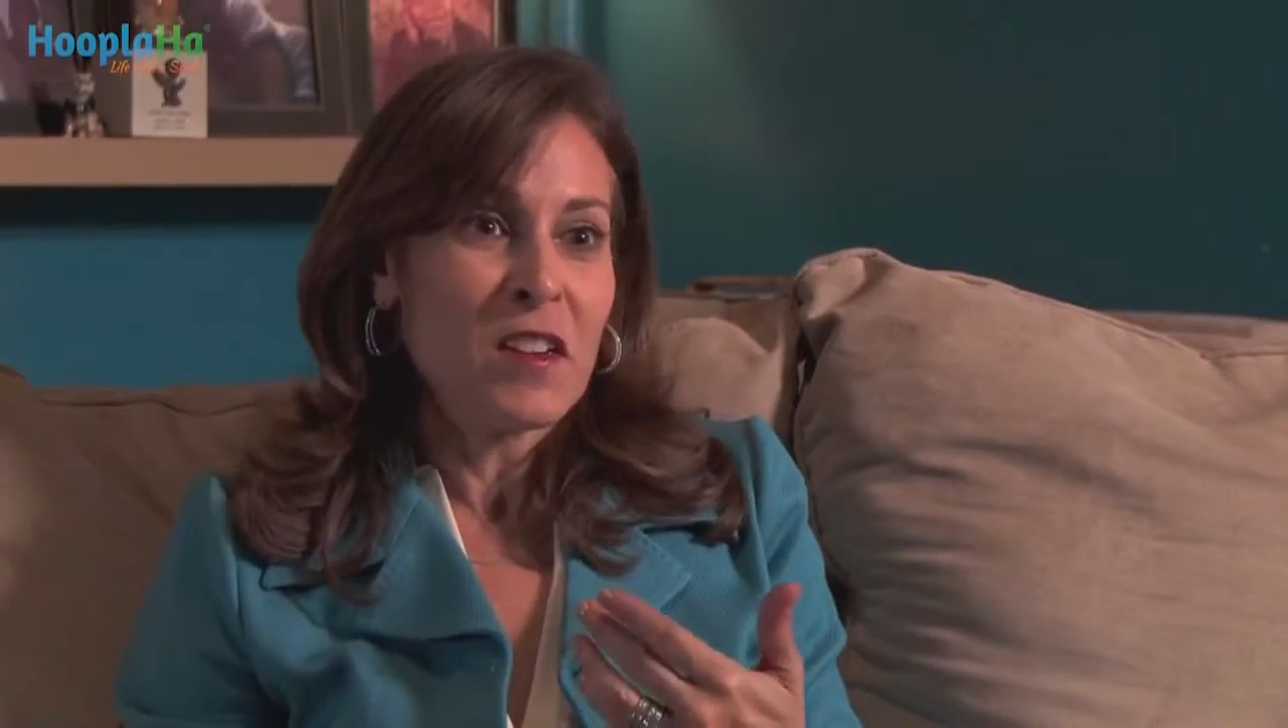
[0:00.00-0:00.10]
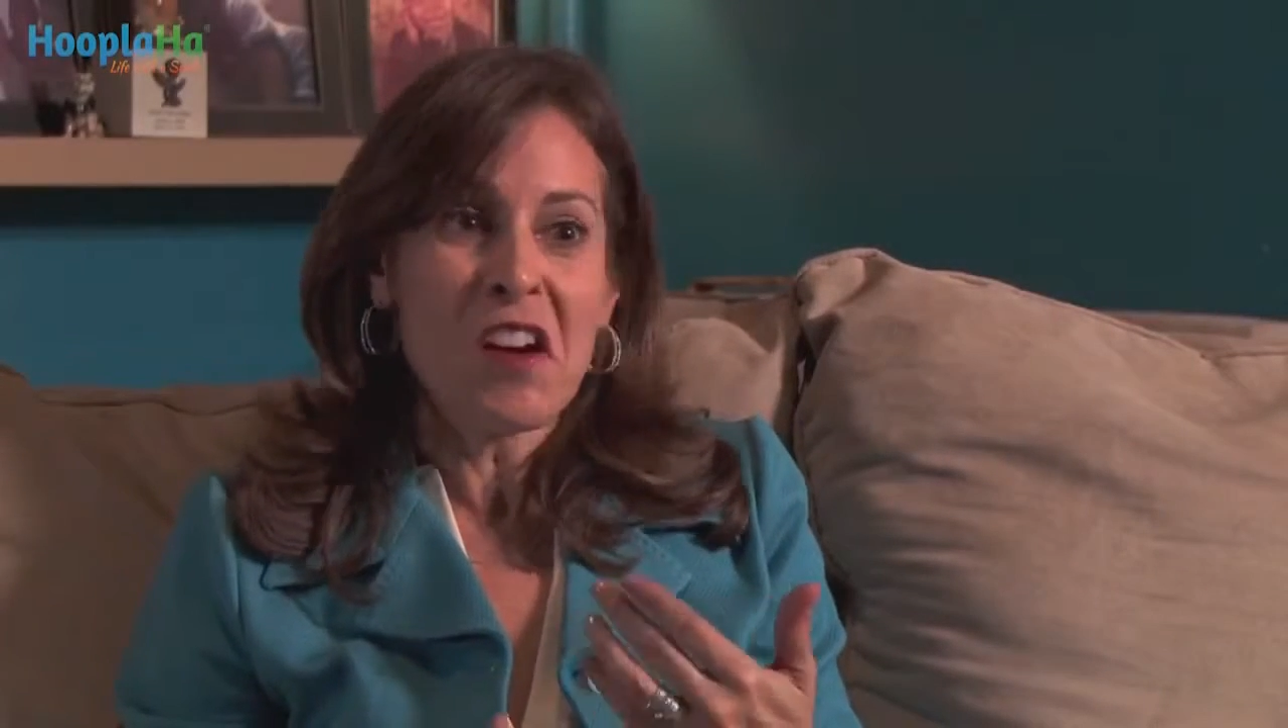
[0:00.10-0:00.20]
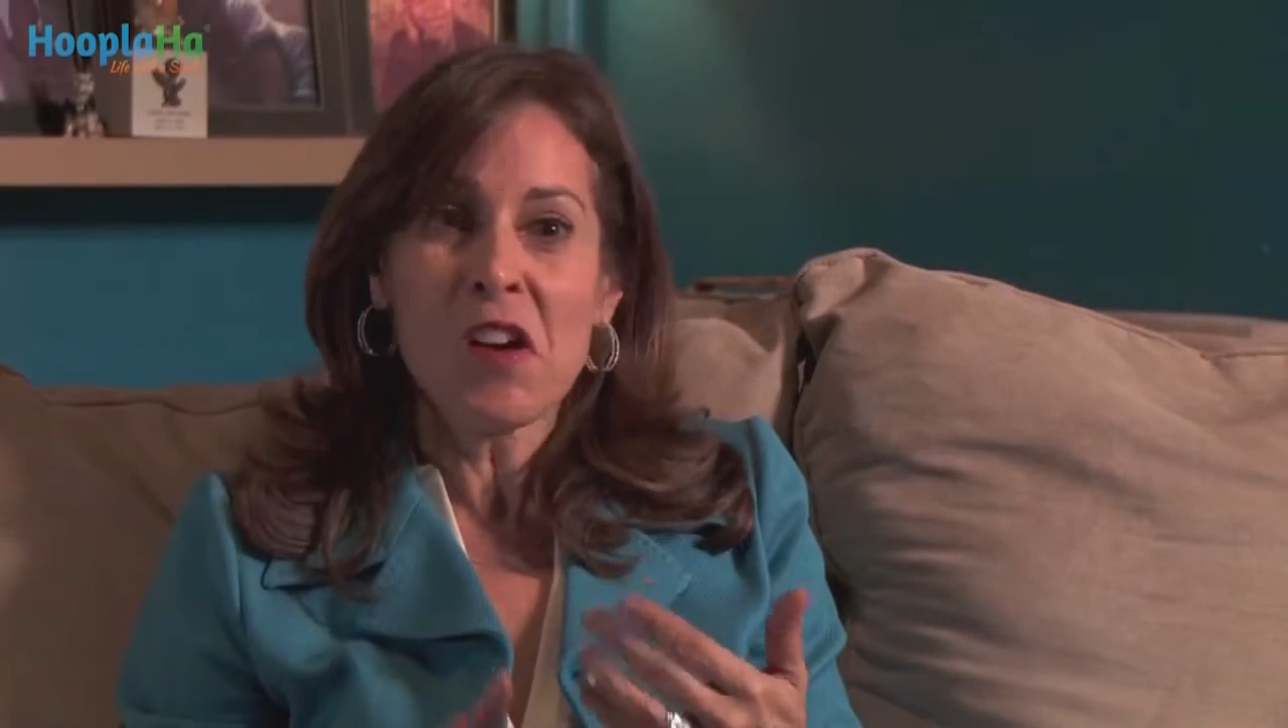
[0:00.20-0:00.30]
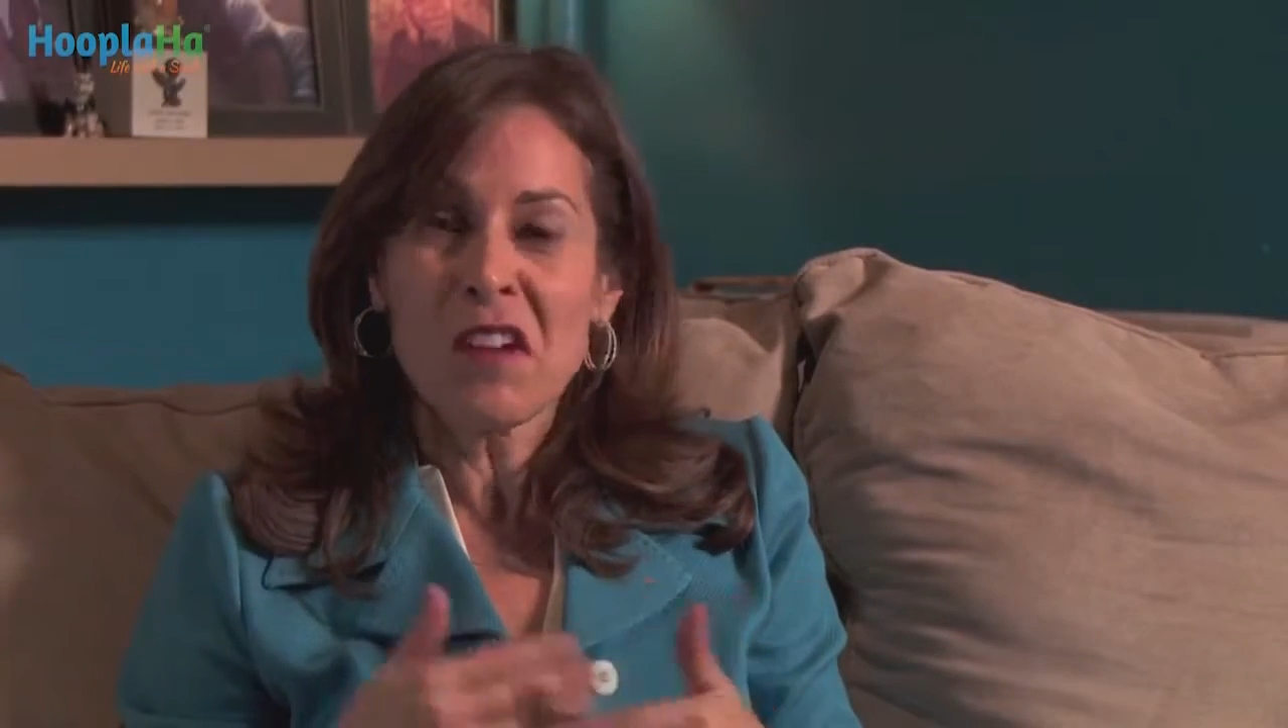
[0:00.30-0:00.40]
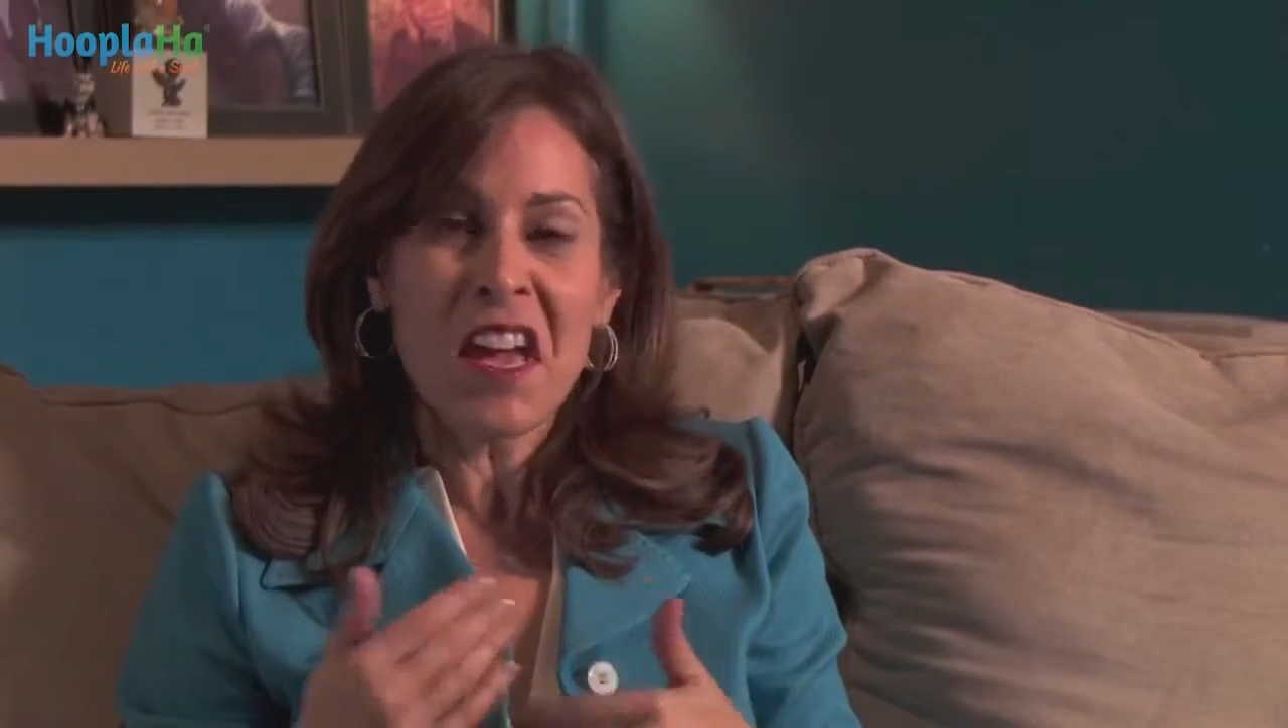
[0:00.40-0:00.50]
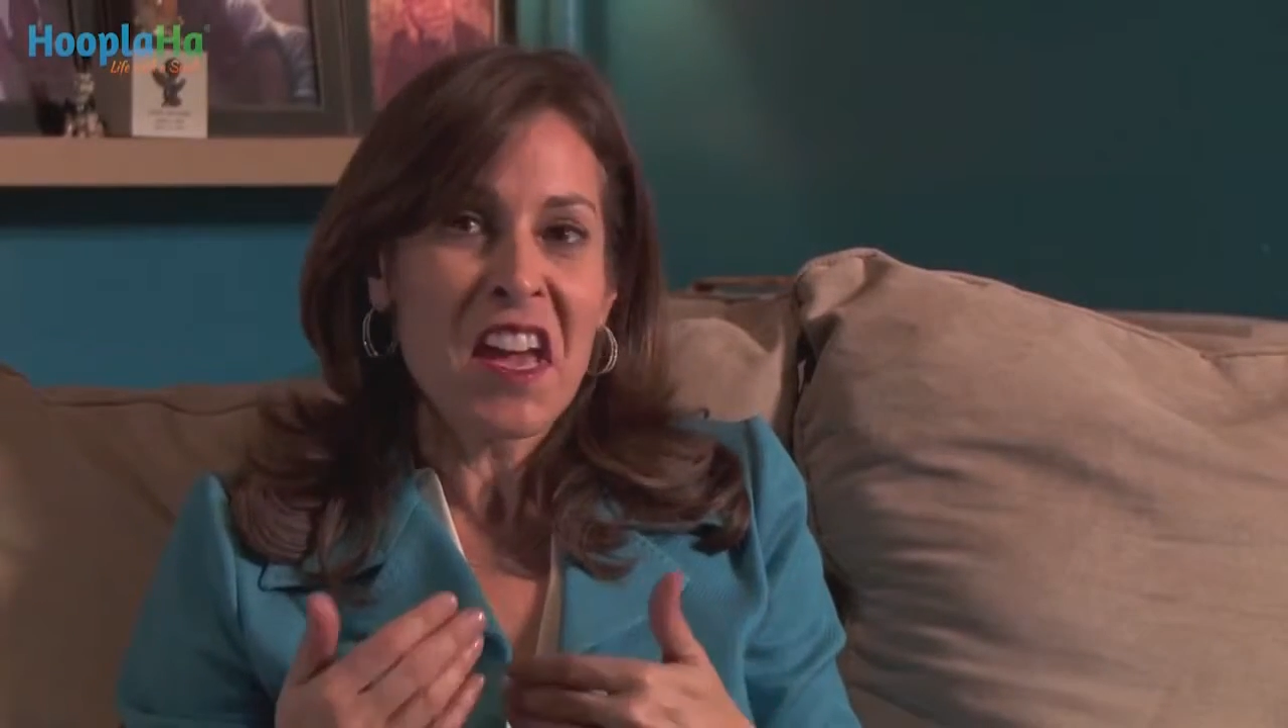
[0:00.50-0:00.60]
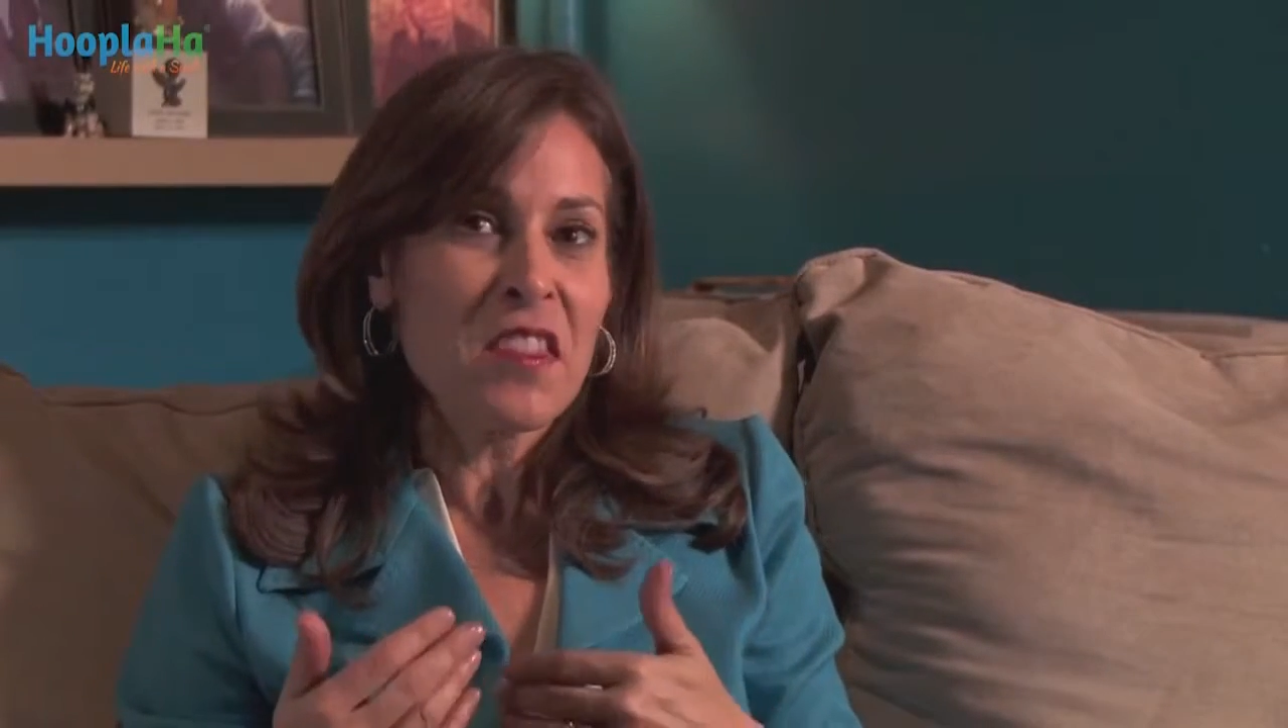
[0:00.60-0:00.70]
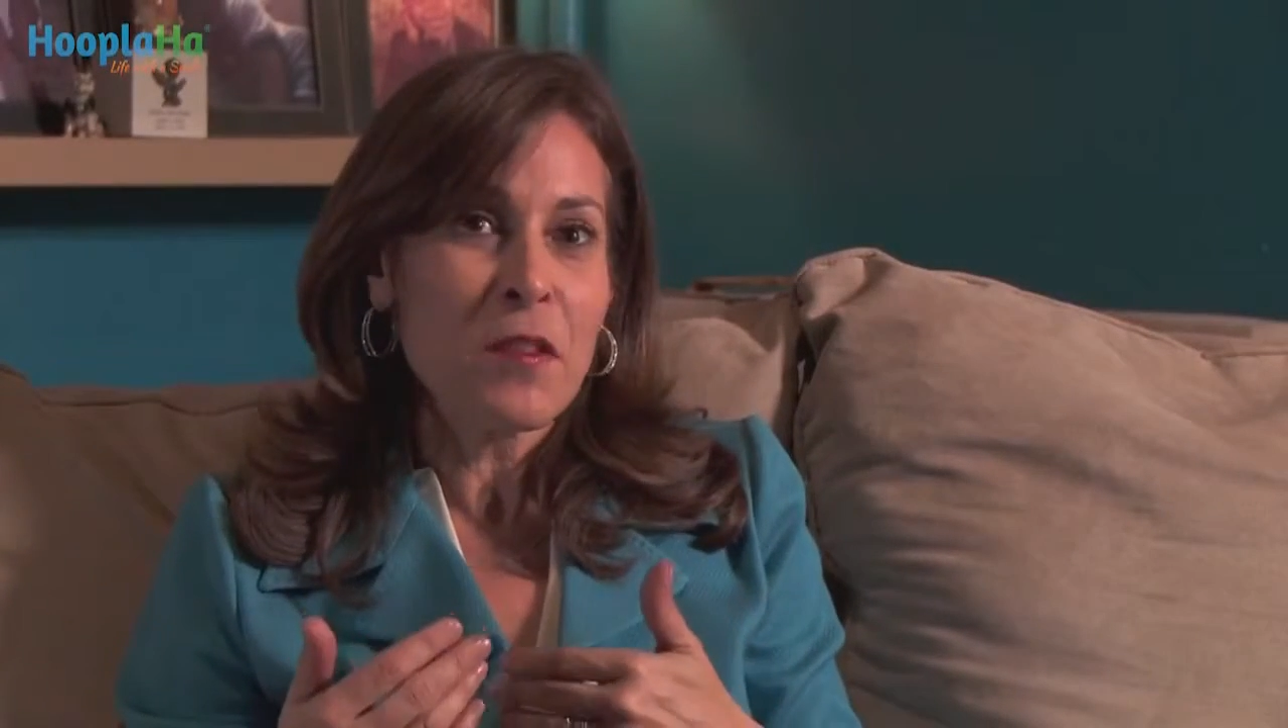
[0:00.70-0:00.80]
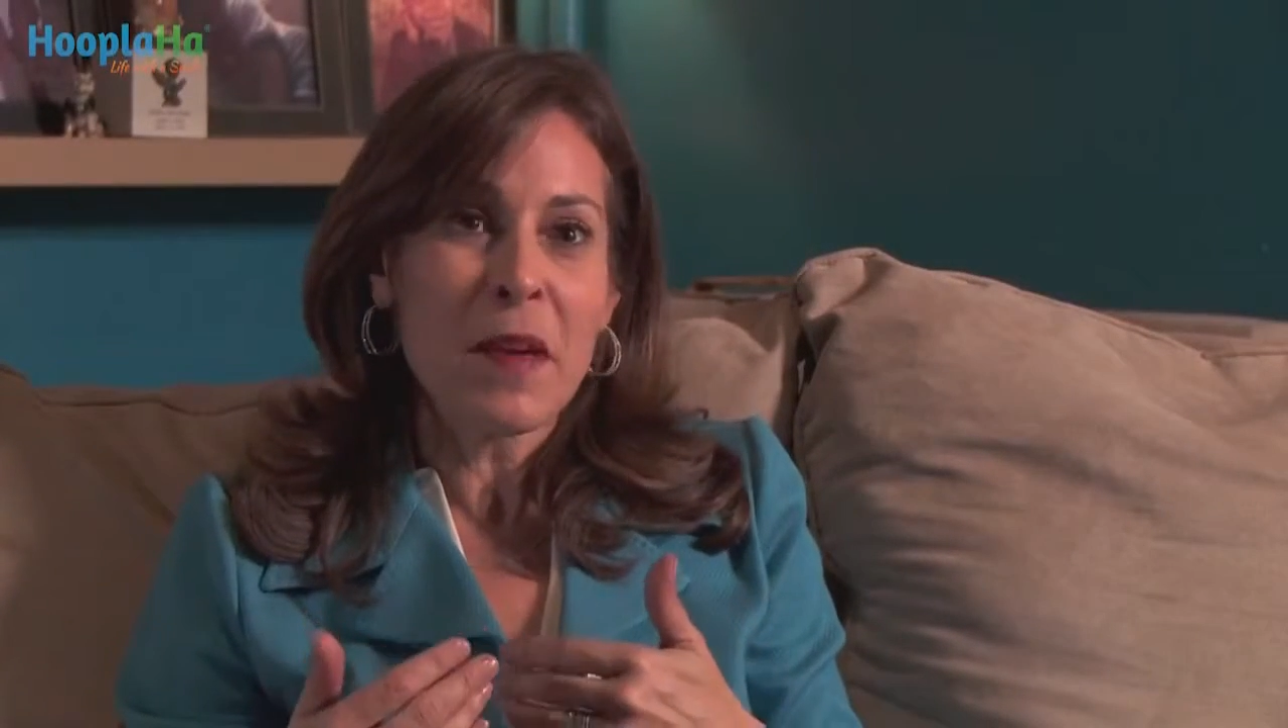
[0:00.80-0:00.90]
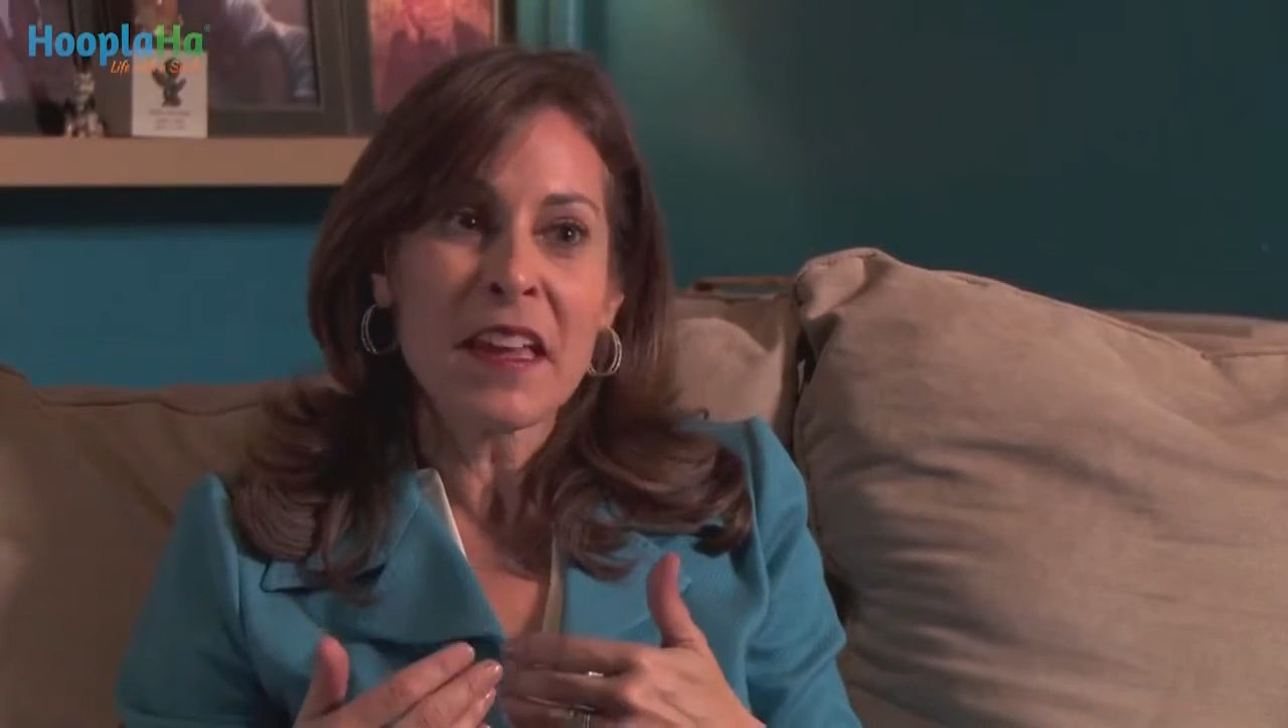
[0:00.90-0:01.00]
okay,
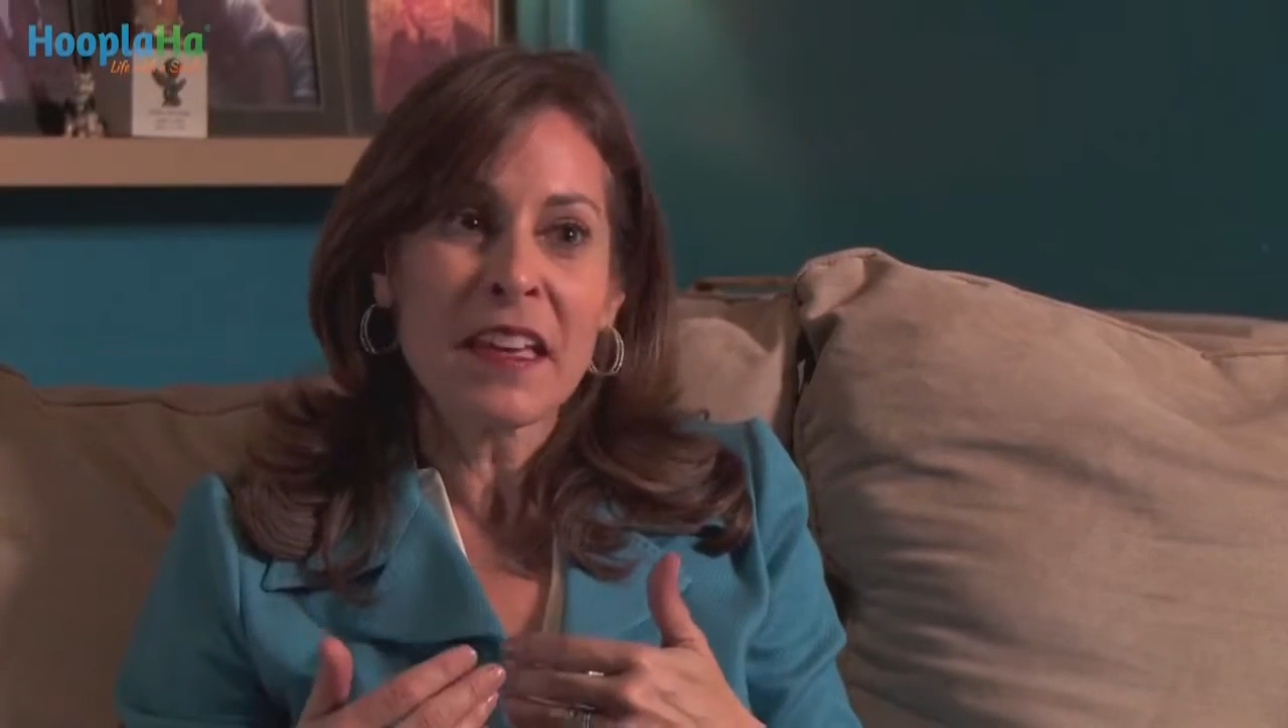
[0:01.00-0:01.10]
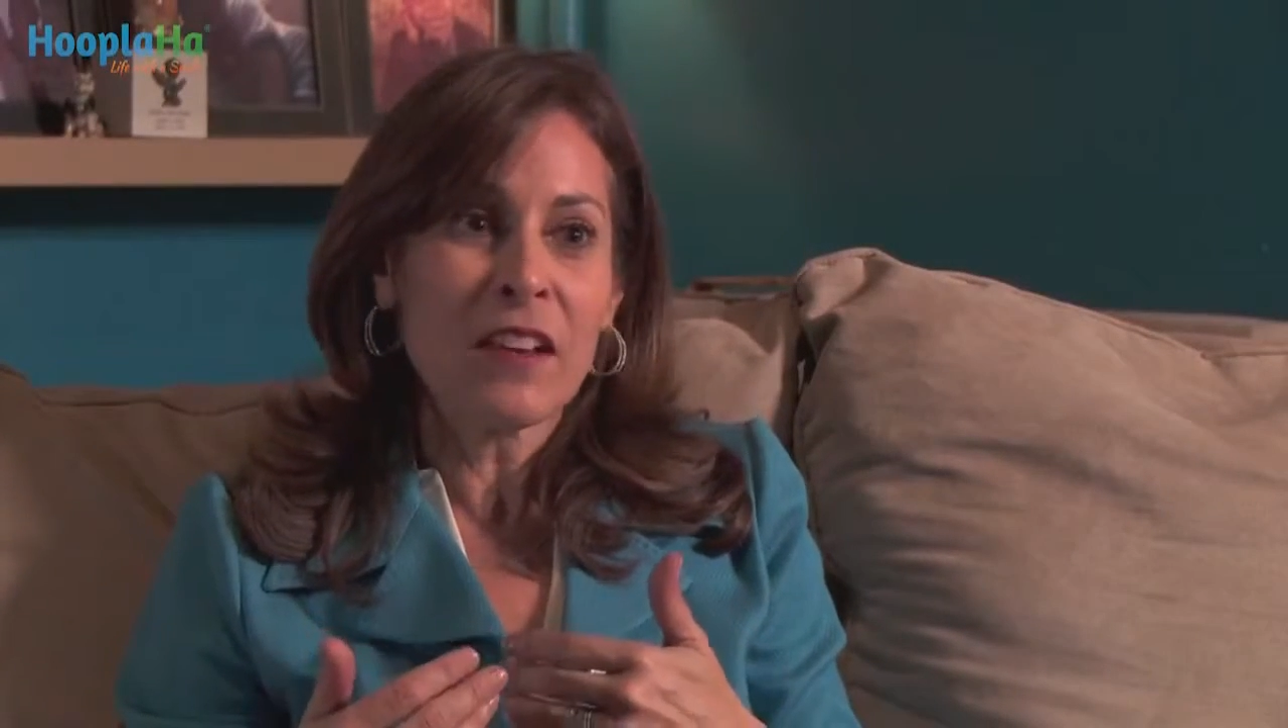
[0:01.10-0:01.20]
they're making